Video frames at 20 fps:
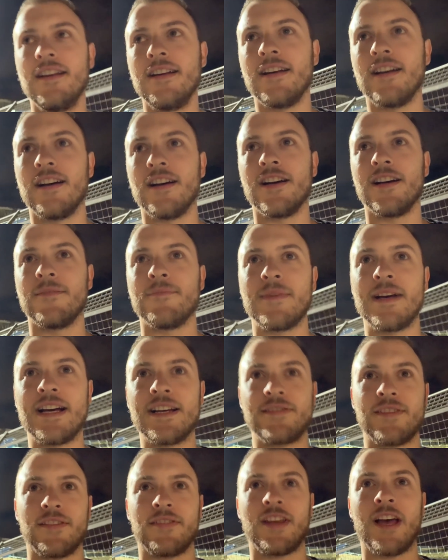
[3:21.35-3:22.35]

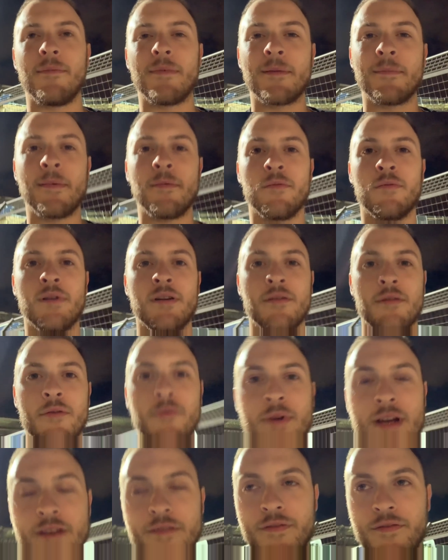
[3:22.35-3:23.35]
Asked us how many people we were
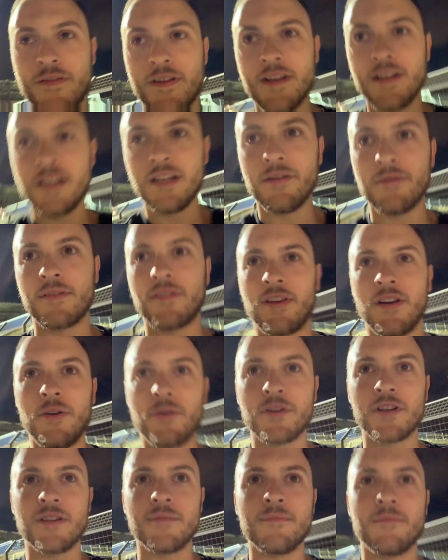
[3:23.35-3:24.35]
with,
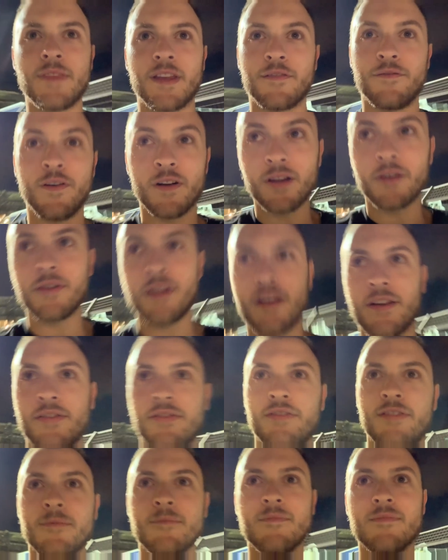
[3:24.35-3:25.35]
told them, they followed
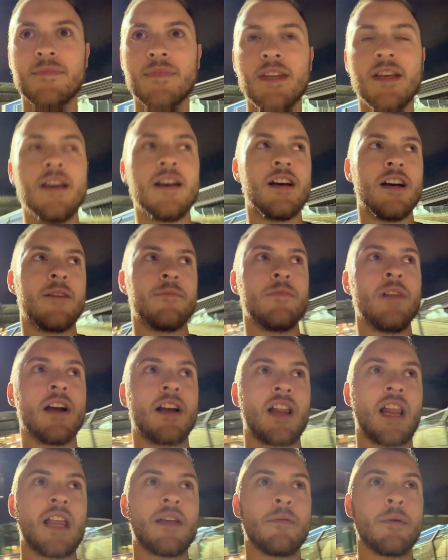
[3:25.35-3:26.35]
us.
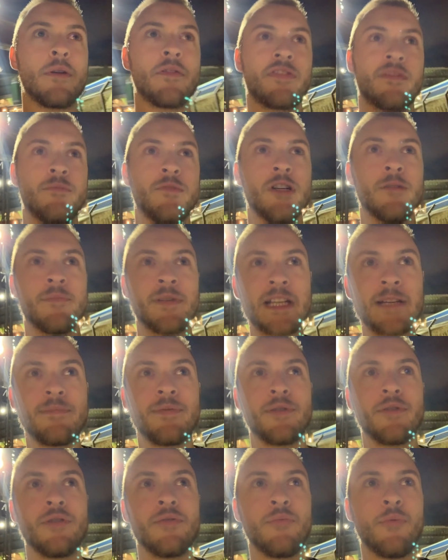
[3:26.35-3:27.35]
Luckily, we were with some more
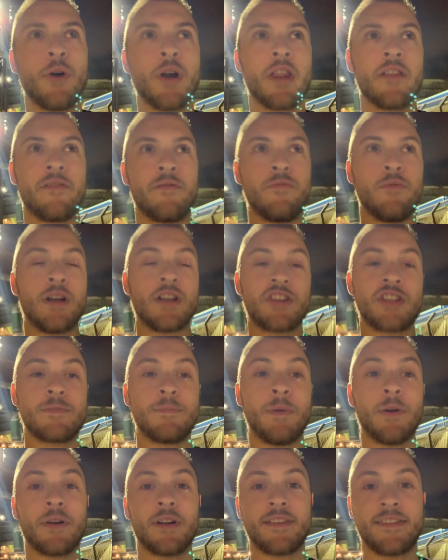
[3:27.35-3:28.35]
people, one of which
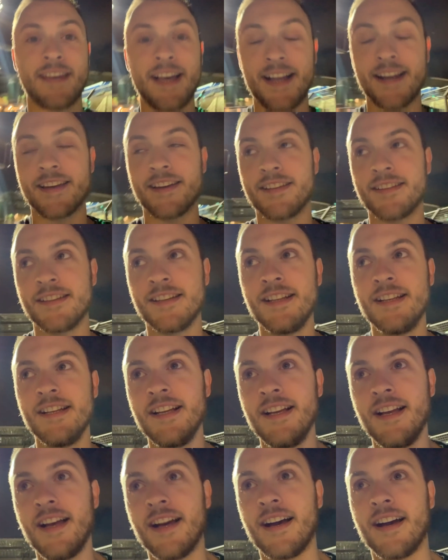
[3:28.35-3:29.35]
spoke Italian,
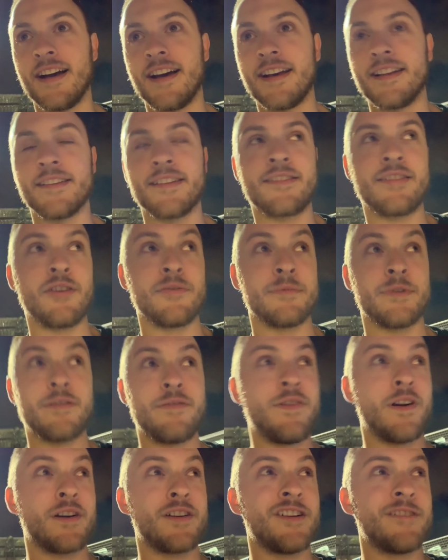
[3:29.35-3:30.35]
and told them to
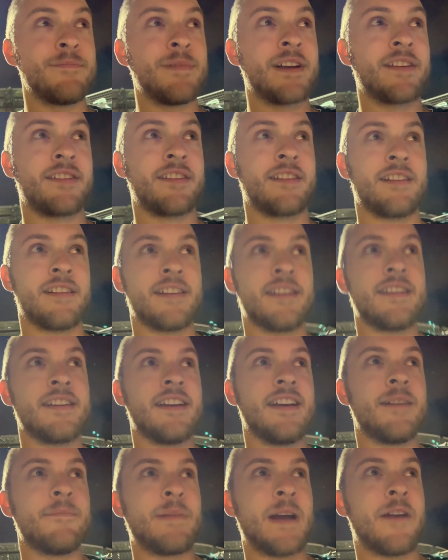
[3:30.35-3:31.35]
fuck off, basically.
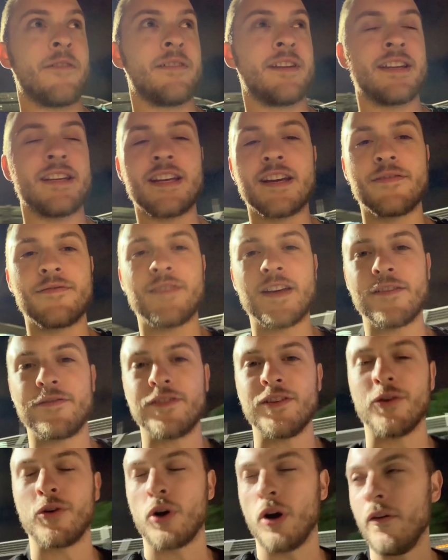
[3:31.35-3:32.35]
Apparently, if
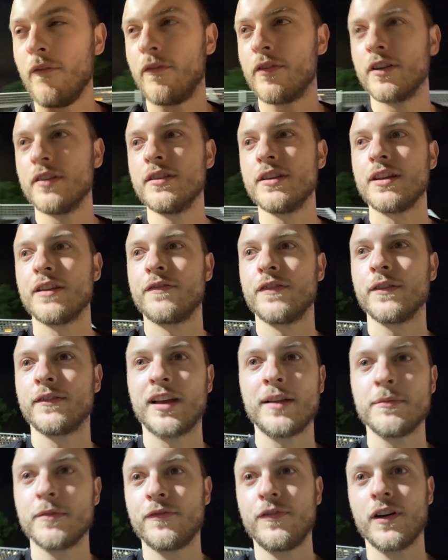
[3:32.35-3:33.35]
you're confident, if you tell
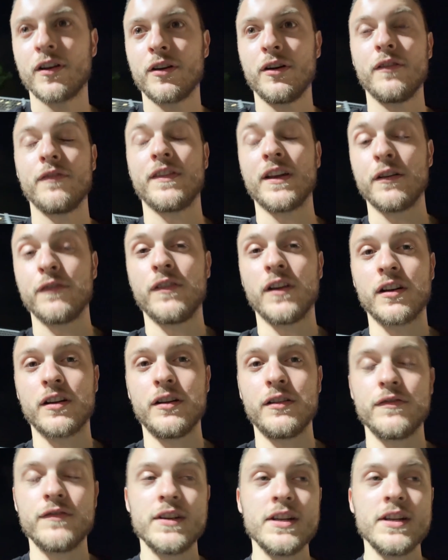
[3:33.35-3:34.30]
them to fuck off, they'll fuck off.